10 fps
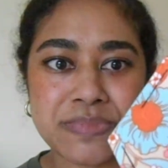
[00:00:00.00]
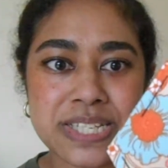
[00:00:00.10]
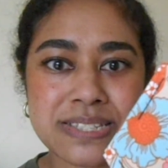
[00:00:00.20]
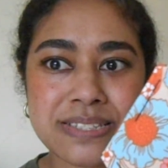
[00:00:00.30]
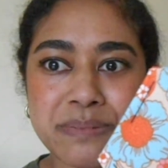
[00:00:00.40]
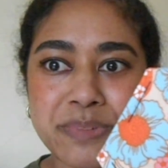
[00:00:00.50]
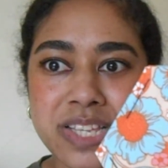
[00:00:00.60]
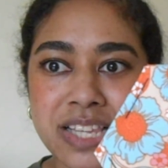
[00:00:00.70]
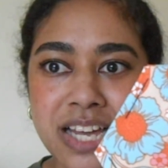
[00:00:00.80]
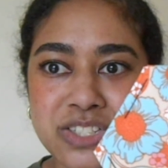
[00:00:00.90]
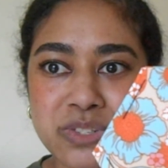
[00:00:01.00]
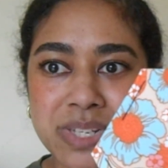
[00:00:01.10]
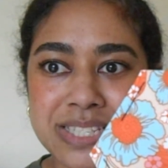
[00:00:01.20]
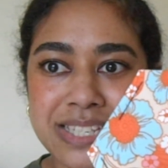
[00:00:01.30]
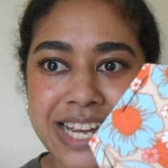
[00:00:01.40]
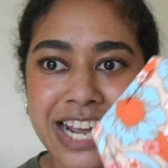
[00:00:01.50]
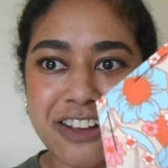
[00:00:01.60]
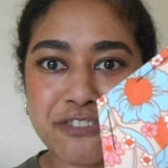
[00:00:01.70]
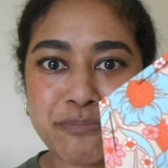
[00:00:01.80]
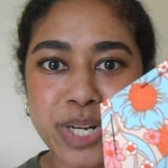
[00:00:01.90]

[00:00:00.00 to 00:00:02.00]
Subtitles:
these are some of the larger ones that I have,